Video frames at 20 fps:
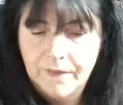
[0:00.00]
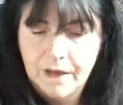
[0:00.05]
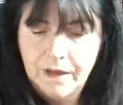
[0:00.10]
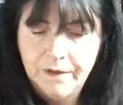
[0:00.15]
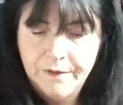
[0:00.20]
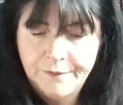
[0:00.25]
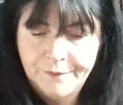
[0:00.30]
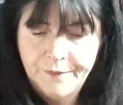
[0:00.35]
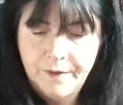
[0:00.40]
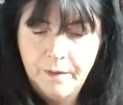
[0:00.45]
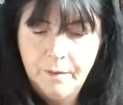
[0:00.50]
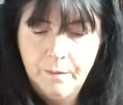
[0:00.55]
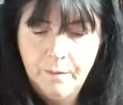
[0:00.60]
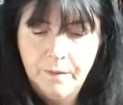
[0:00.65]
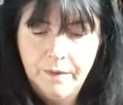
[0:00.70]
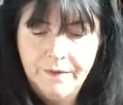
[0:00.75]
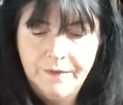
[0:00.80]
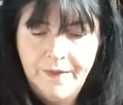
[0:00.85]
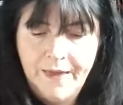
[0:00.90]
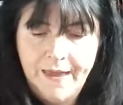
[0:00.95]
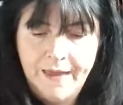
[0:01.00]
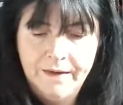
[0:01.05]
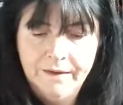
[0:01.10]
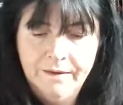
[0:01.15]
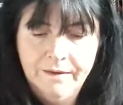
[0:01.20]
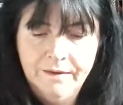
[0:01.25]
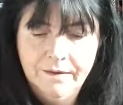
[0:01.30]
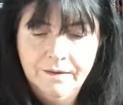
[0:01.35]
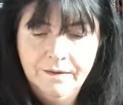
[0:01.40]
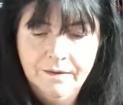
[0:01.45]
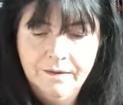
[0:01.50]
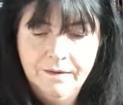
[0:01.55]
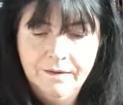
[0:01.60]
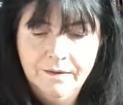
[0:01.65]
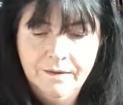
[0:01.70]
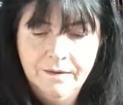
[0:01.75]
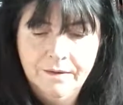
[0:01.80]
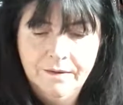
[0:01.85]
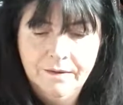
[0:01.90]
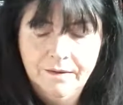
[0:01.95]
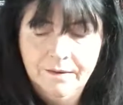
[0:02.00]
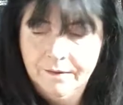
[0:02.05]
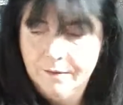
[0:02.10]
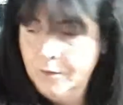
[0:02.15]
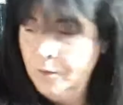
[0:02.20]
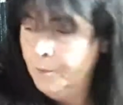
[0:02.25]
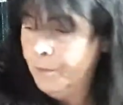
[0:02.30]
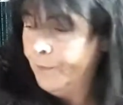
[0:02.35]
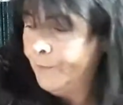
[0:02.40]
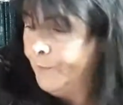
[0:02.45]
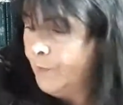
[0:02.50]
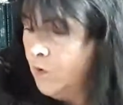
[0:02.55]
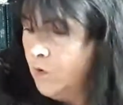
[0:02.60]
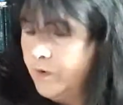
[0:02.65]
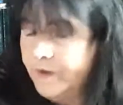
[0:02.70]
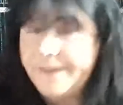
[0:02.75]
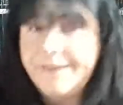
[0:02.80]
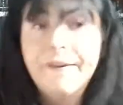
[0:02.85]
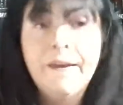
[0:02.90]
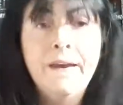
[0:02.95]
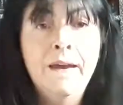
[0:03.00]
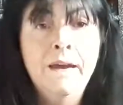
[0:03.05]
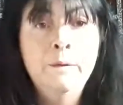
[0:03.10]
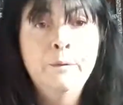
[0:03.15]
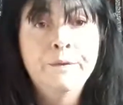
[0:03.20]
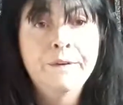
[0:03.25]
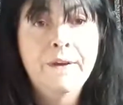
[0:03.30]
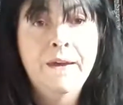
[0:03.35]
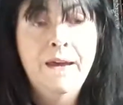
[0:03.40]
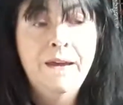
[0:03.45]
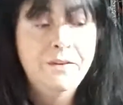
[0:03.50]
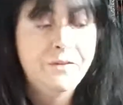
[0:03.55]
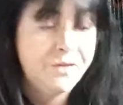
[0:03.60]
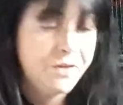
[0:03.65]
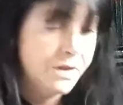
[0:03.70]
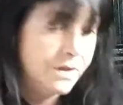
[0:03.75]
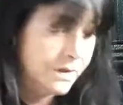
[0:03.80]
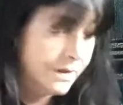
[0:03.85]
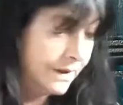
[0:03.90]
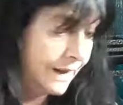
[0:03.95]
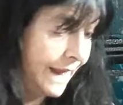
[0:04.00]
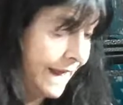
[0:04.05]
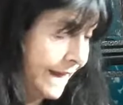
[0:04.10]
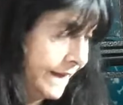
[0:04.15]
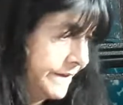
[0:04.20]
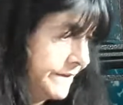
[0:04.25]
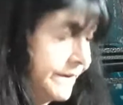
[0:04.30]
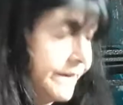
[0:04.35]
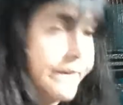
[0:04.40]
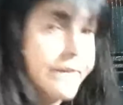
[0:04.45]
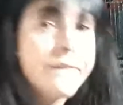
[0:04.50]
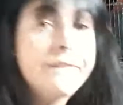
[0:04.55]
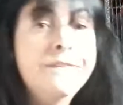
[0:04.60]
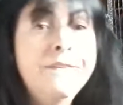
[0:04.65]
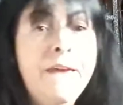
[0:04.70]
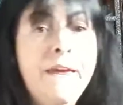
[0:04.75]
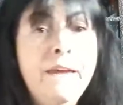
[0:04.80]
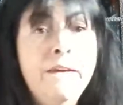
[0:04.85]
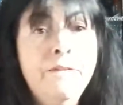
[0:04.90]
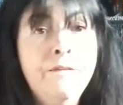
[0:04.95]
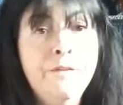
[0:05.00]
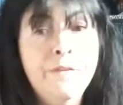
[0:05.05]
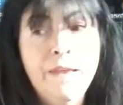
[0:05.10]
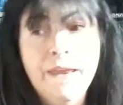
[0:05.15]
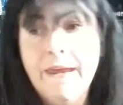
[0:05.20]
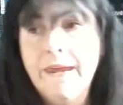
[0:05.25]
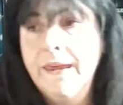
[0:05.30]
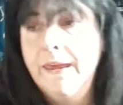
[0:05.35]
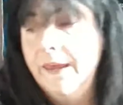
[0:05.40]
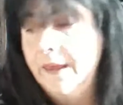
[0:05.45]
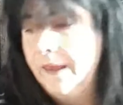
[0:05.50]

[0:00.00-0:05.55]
So then number 4 is how to catch a glider safely.